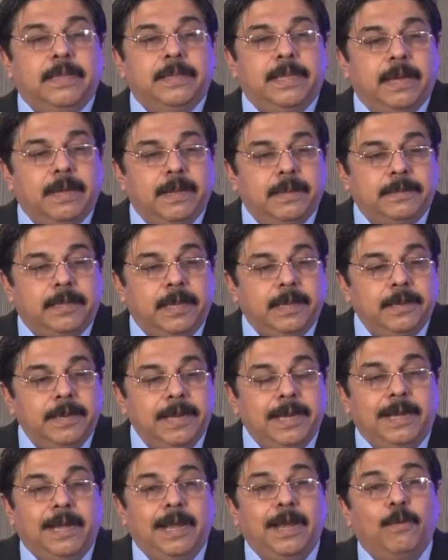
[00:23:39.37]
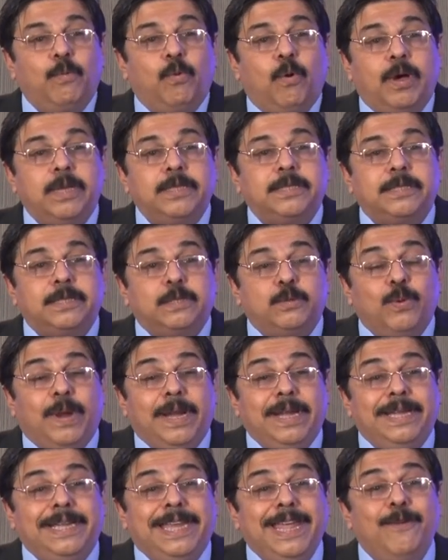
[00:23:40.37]
The needle was
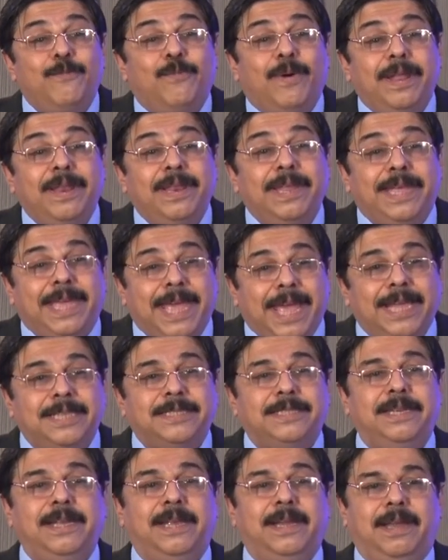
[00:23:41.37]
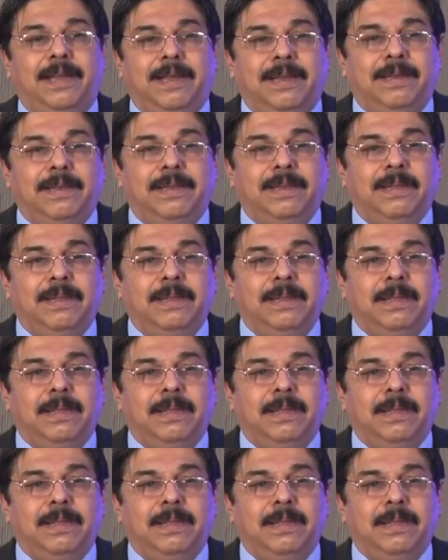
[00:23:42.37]
21 gauge needle.